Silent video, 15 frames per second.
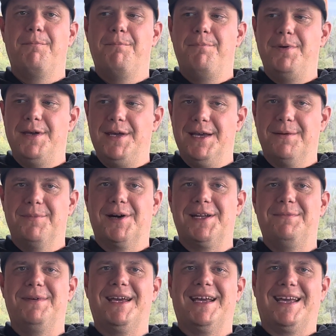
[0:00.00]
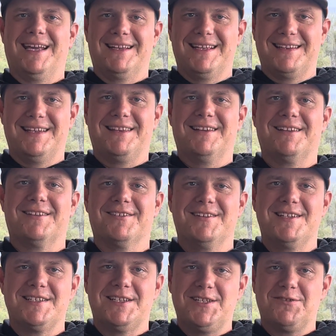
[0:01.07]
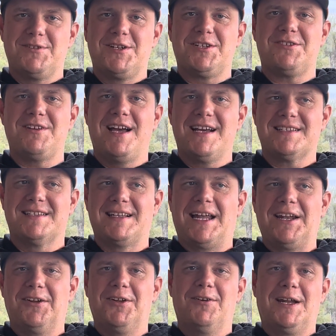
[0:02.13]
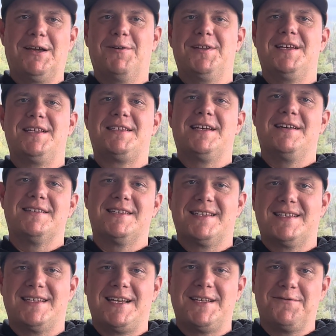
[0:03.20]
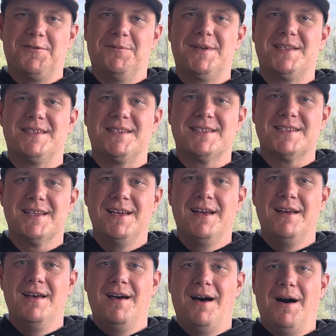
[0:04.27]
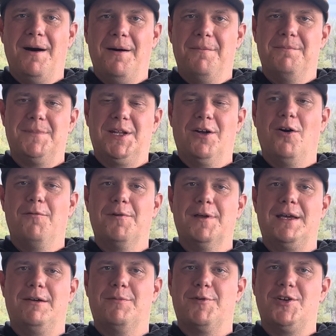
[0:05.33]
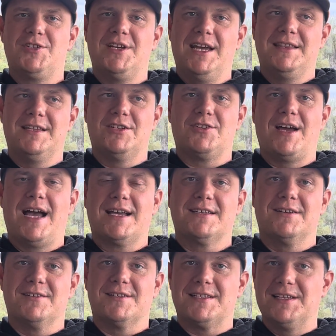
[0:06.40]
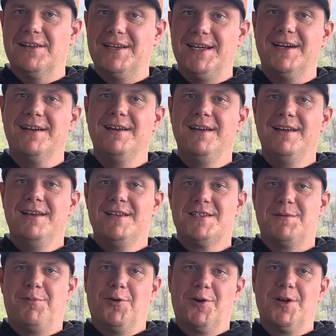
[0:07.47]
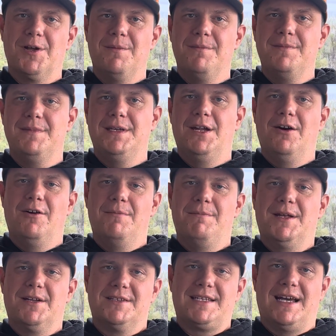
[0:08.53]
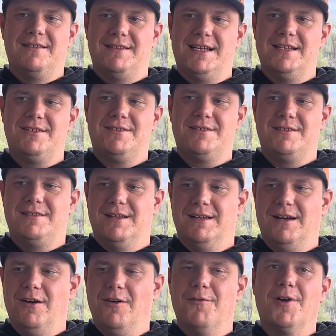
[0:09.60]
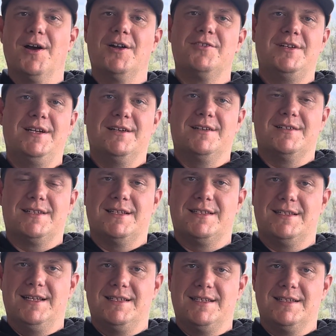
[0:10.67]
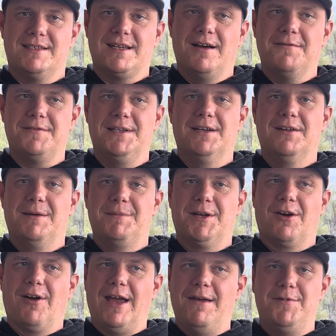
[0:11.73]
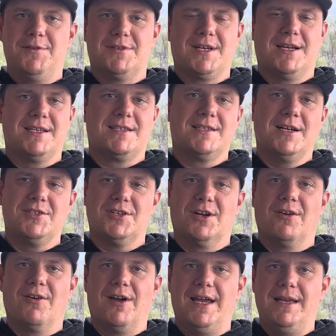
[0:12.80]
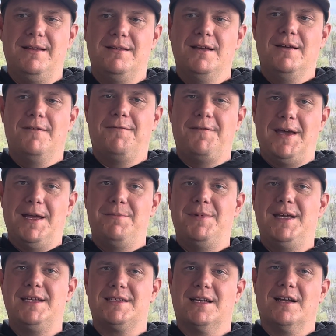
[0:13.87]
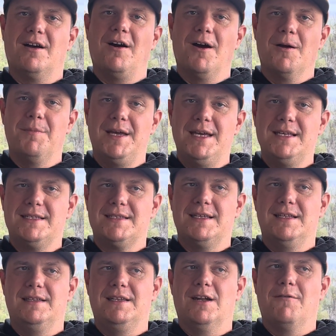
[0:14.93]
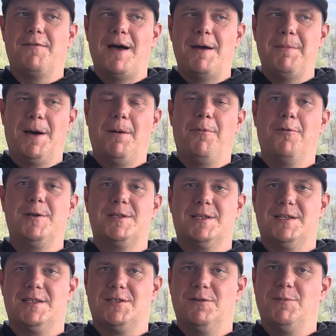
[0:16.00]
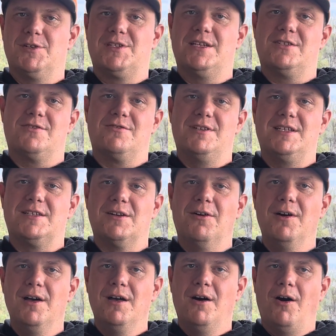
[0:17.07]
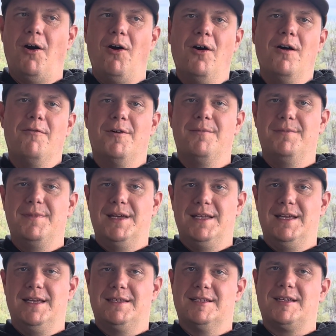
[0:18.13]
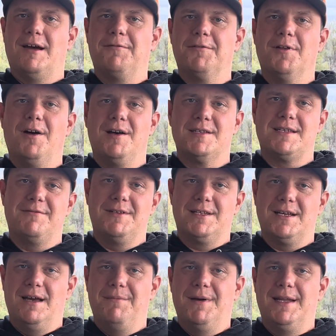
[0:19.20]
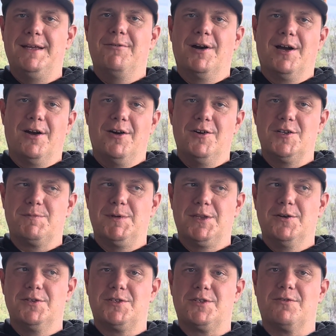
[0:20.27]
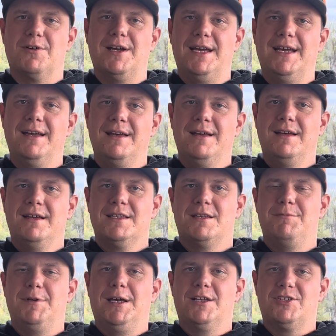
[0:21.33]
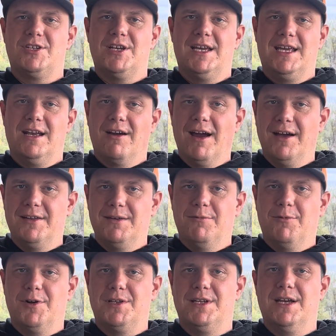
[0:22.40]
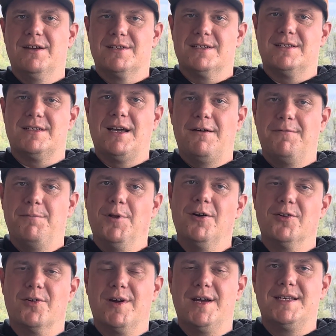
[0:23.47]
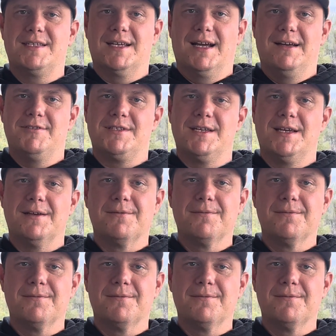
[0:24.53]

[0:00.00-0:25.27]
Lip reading: big money making that they think there is at these racetracks. Because I don't know anyone that sells a successful business. Hopefully, you appreciate the tracks that are still here, support them. In Middletown, that's over 100 years. That's a tough deal. I mean, Grandview's got such a great fan base and car base, and 5 Mile Point's got so much history. So all of them, it's a tough loss every time anyone goes. But those three, to be on shaky ground in 1 year is a tough blow to racing, I would say.